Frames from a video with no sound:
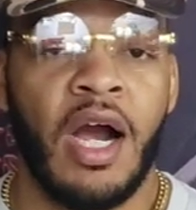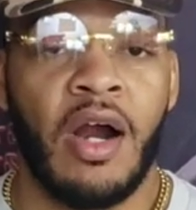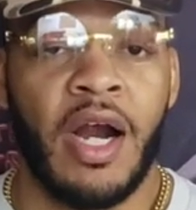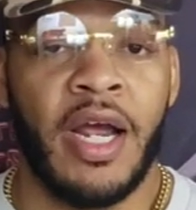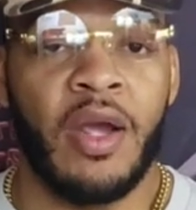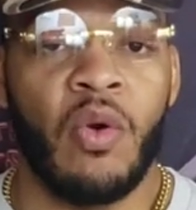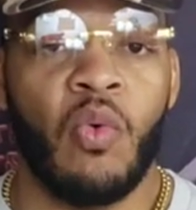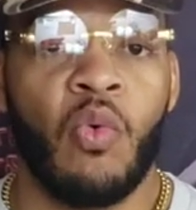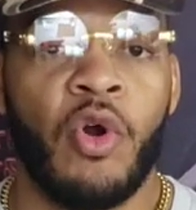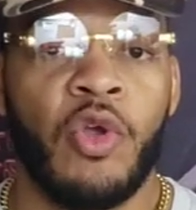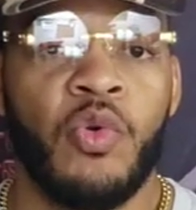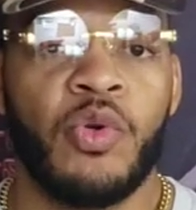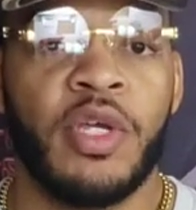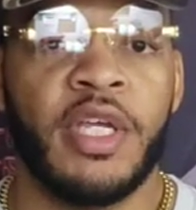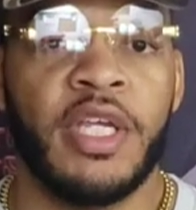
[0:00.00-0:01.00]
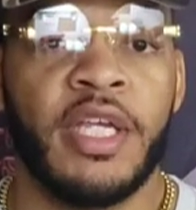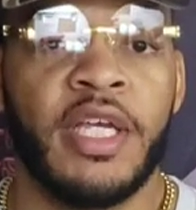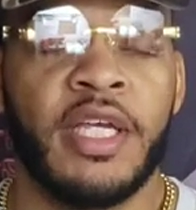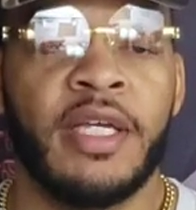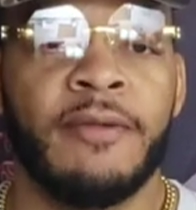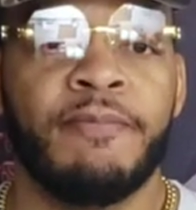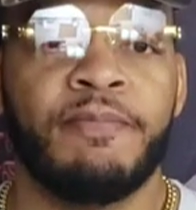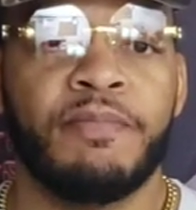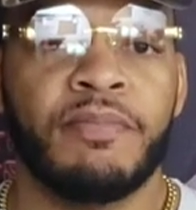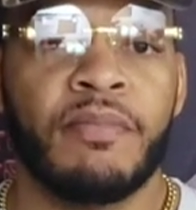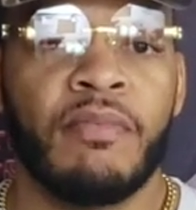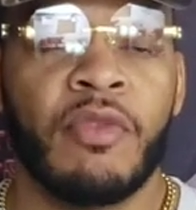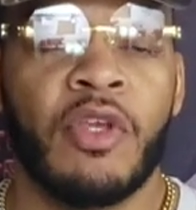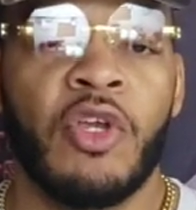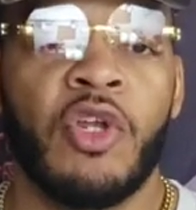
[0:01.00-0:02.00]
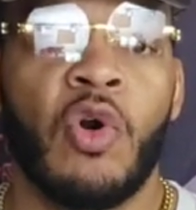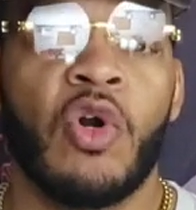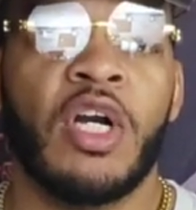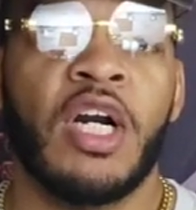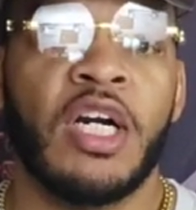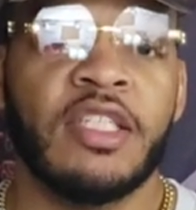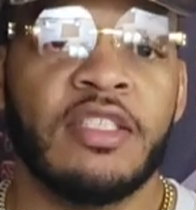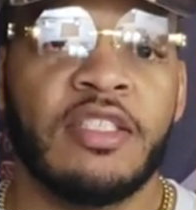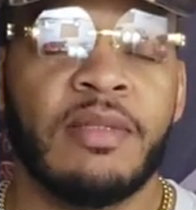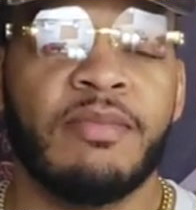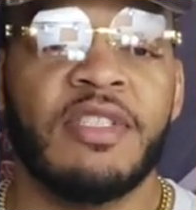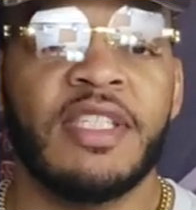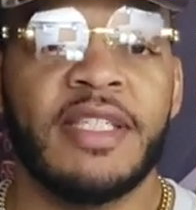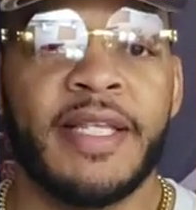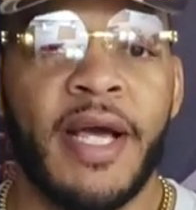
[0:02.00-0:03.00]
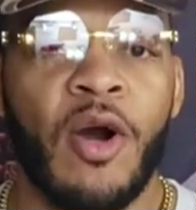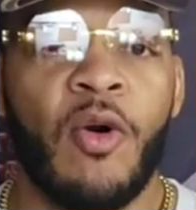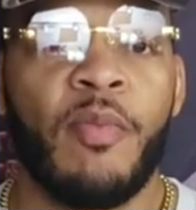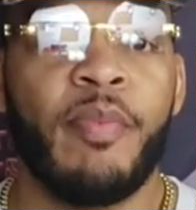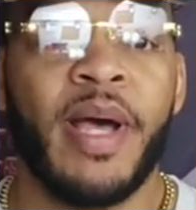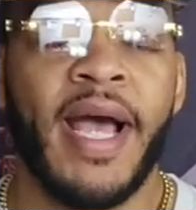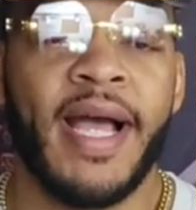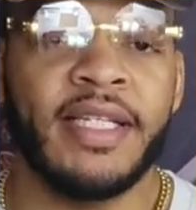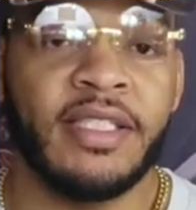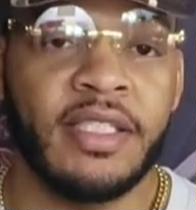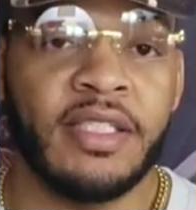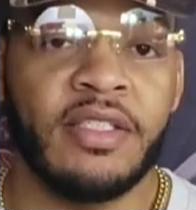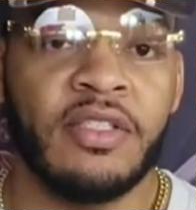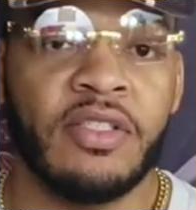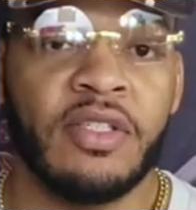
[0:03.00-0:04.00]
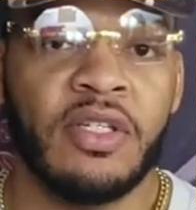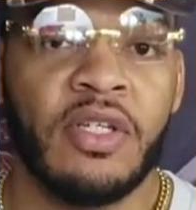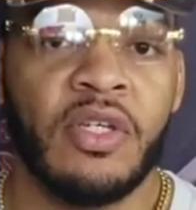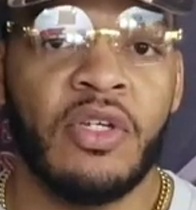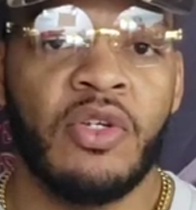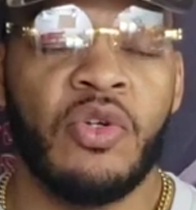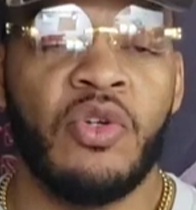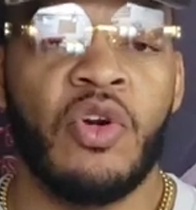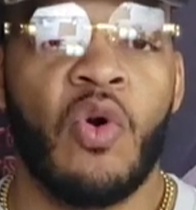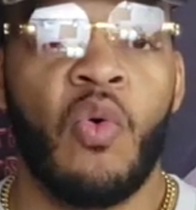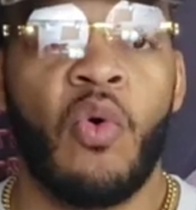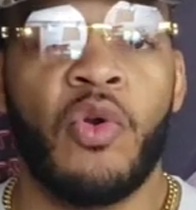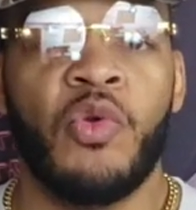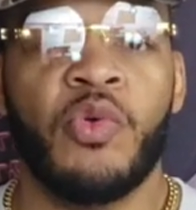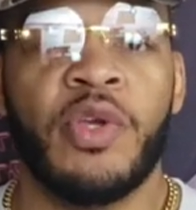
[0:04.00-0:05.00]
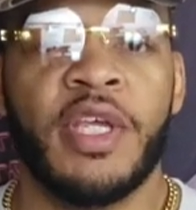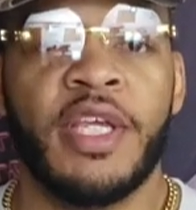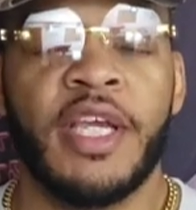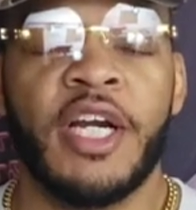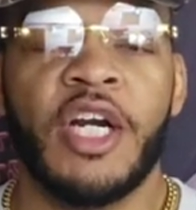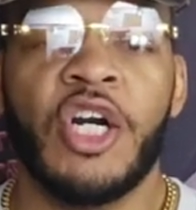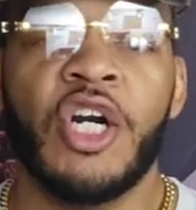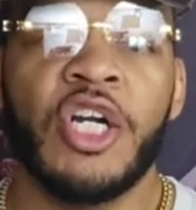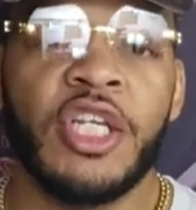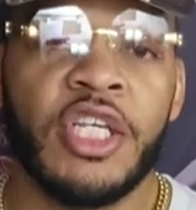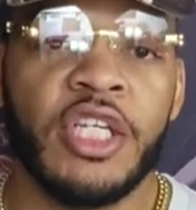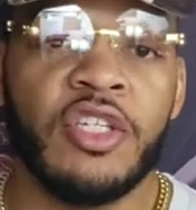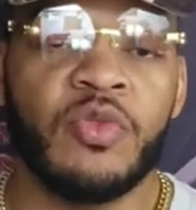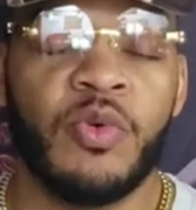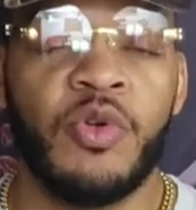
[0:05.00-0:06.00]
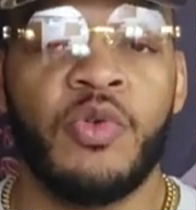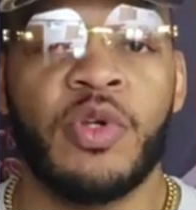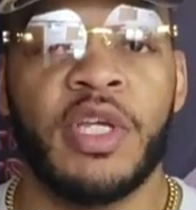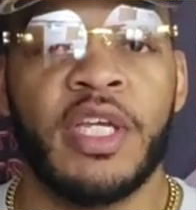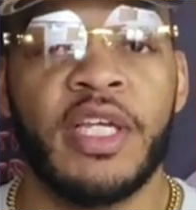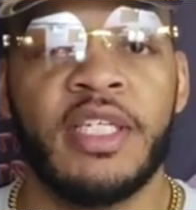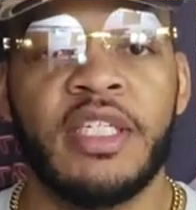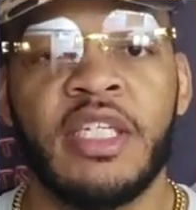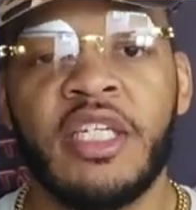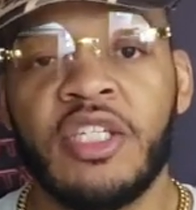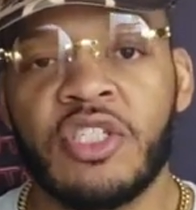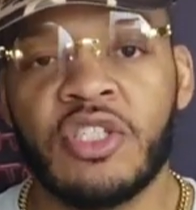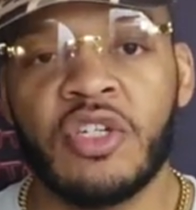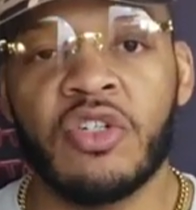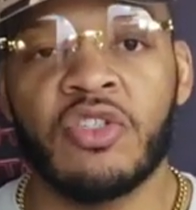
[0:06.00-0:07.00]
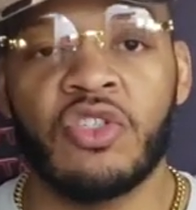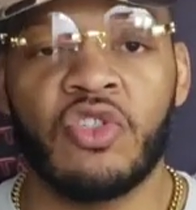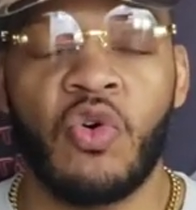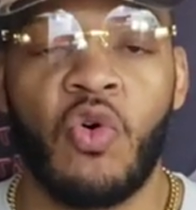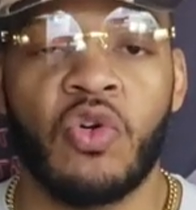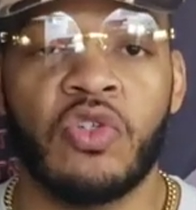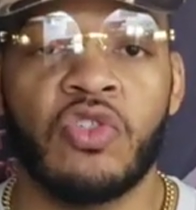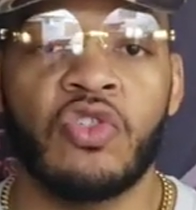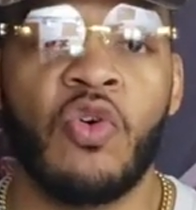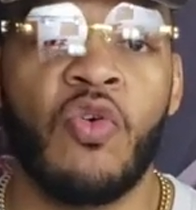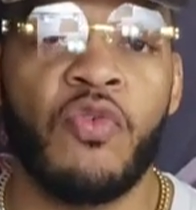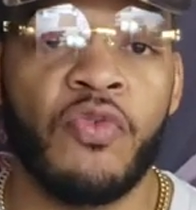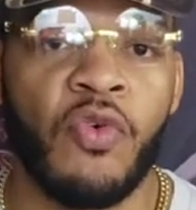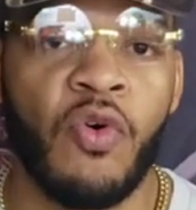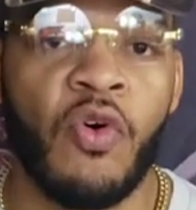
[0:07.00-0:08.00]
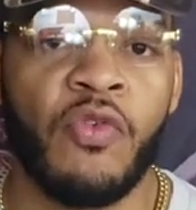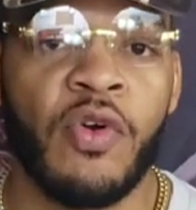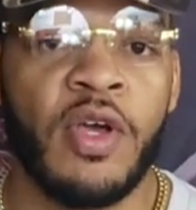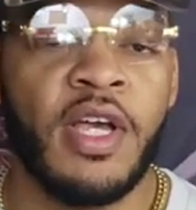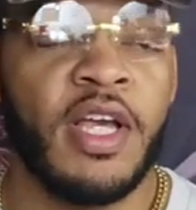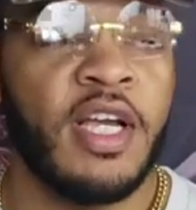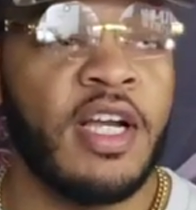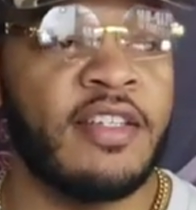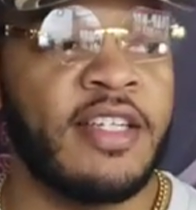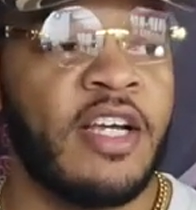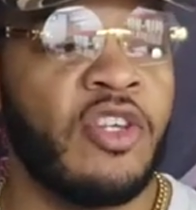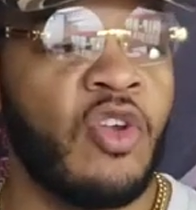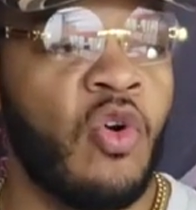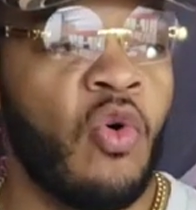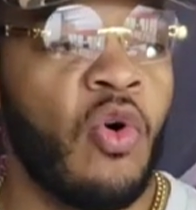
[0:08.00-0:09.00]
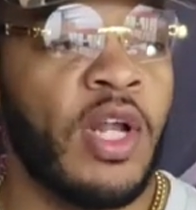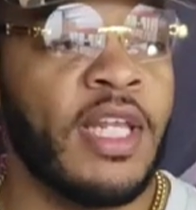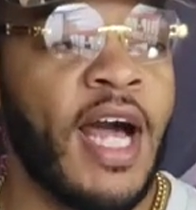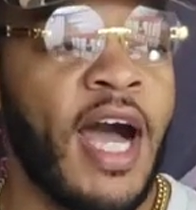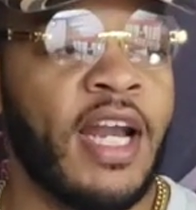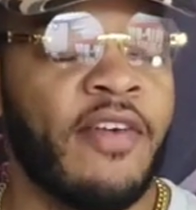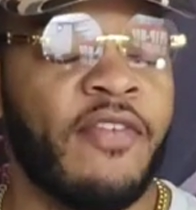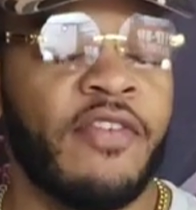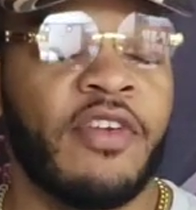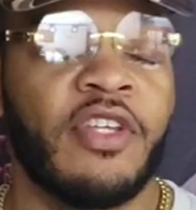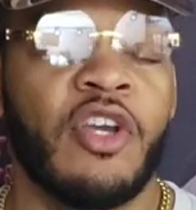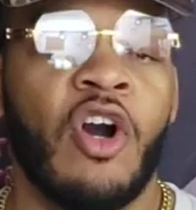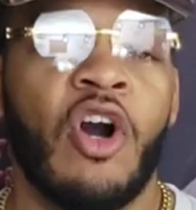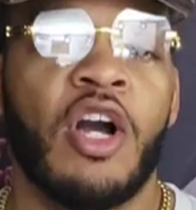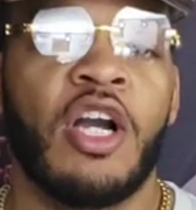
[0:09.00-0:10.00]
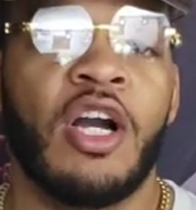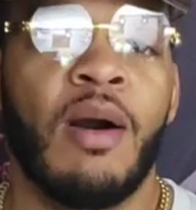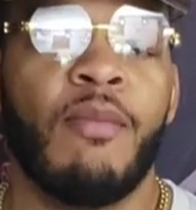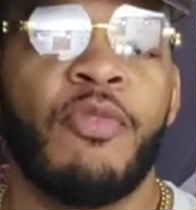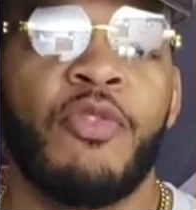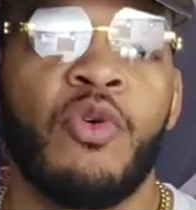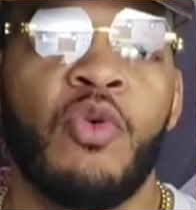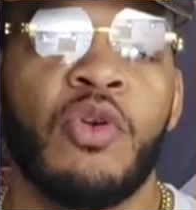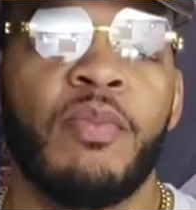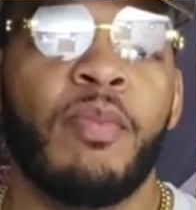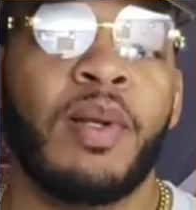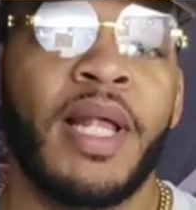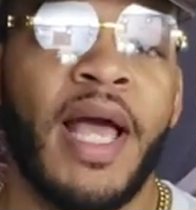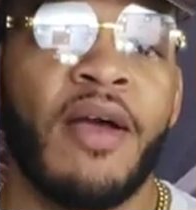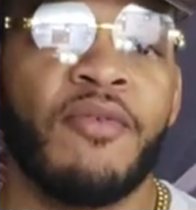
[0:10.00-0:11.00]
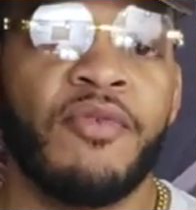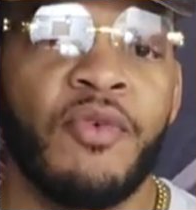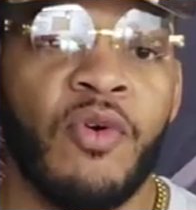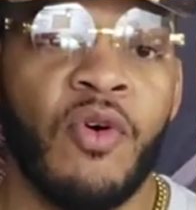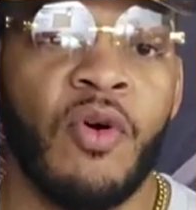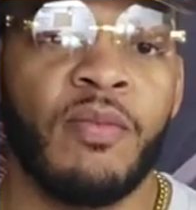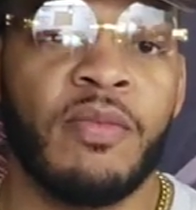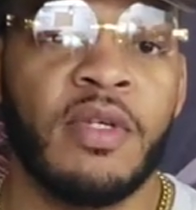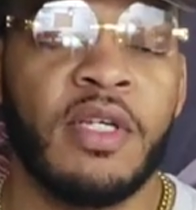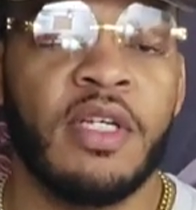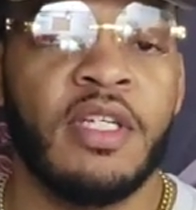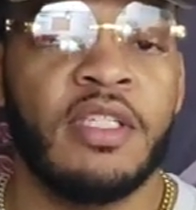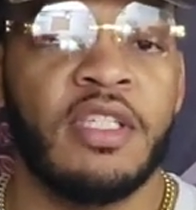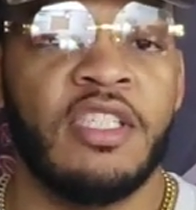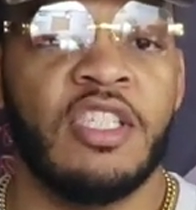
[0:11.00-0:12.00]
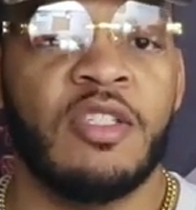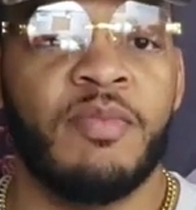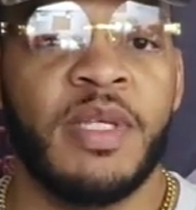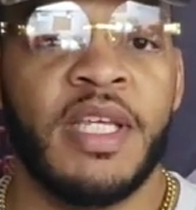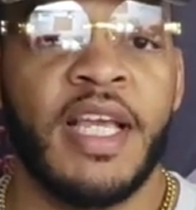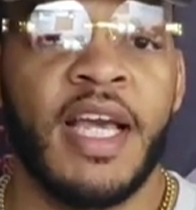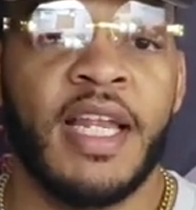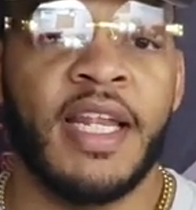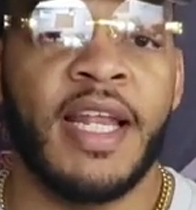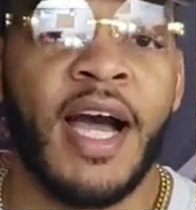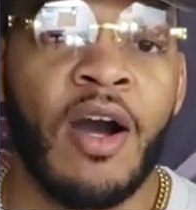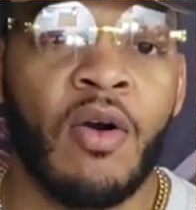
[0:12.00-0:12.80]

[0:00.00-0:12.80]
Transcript: All right, where you can get, you know, custom Chanel patches. You know, where you can get hoodies, where you can get t-shirts, so on and so forth. Because I know a lot of y'all come through the platform to just be in and